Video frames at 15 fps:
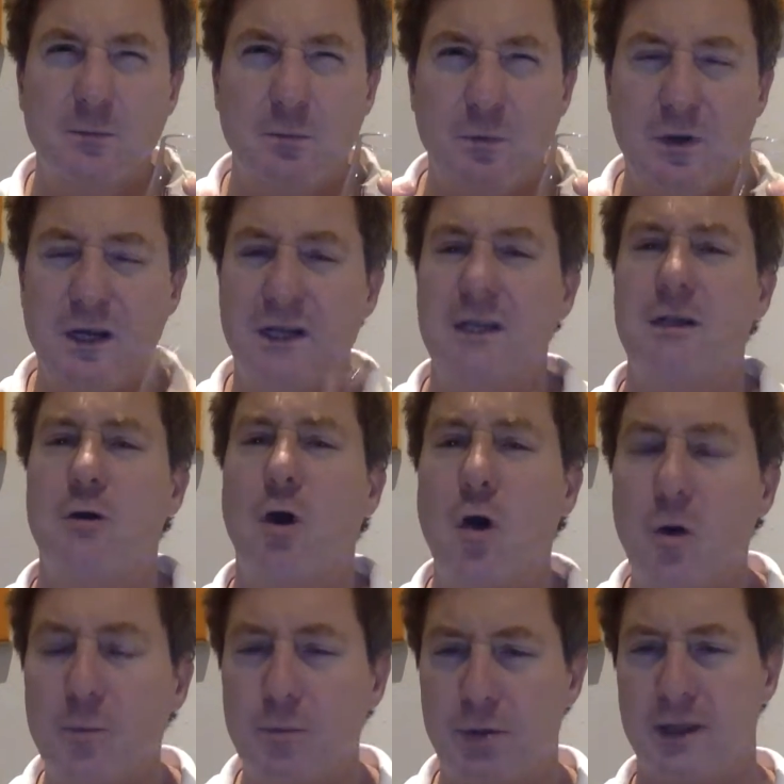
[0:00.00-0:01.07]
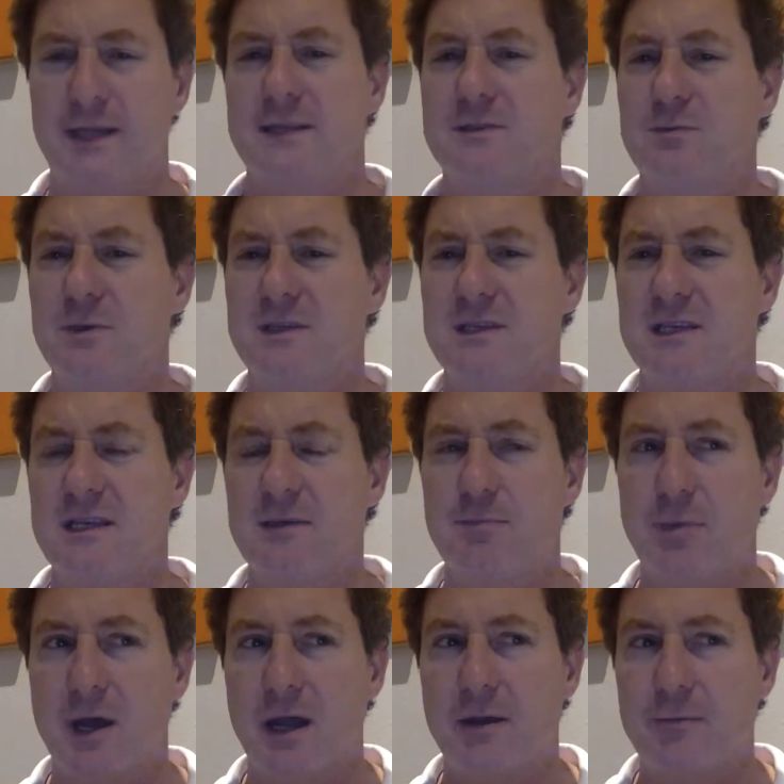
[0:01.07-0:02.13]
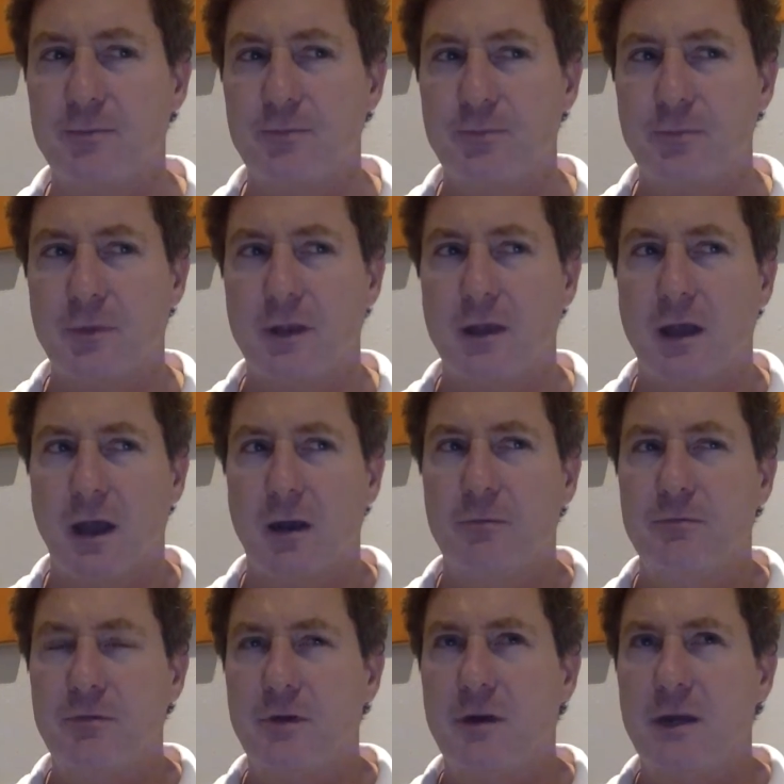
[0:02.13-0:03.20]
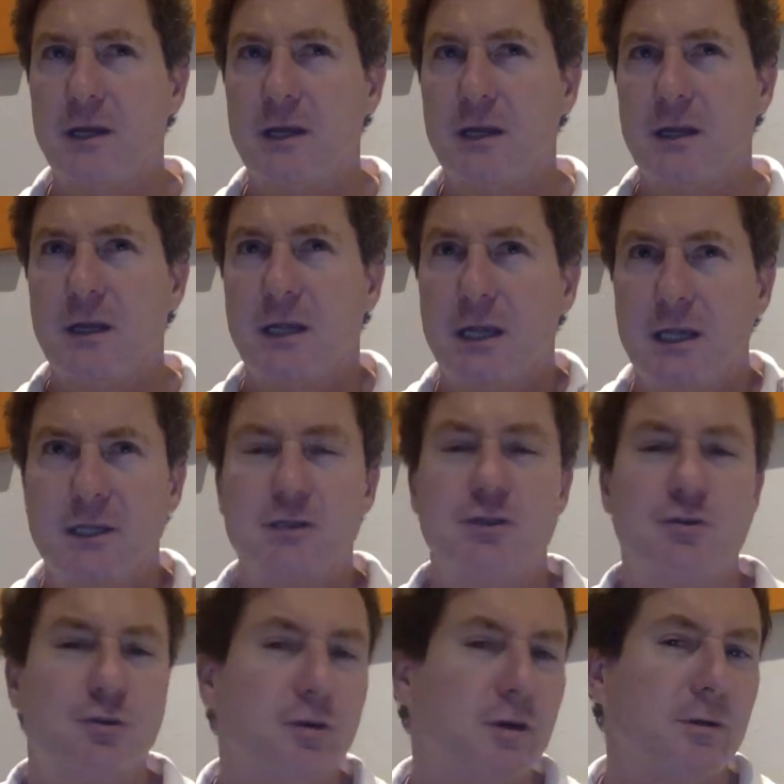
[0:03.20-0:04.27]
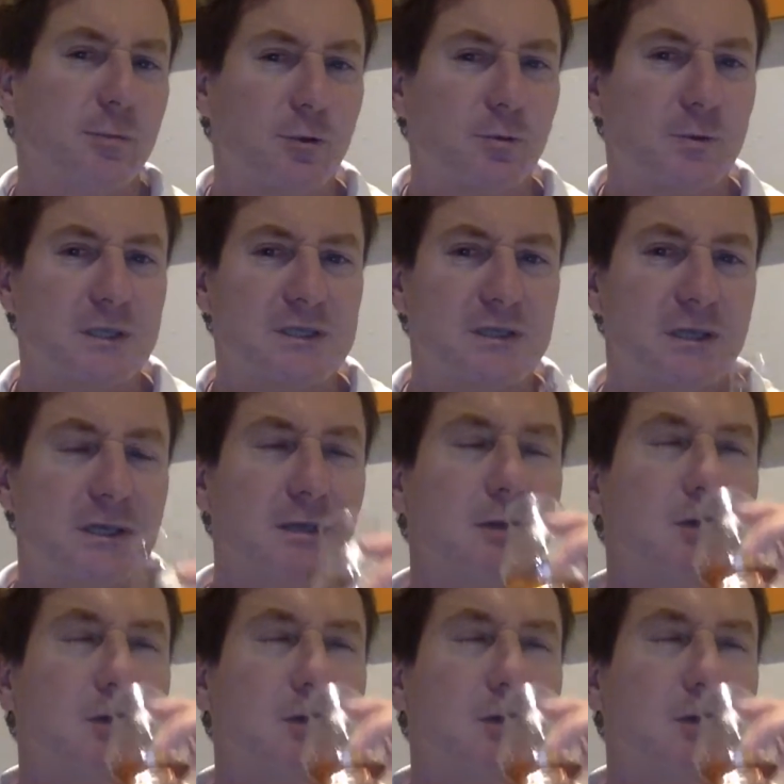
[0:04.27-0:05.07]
really complex whiskey, but a very enjoyable whiskey.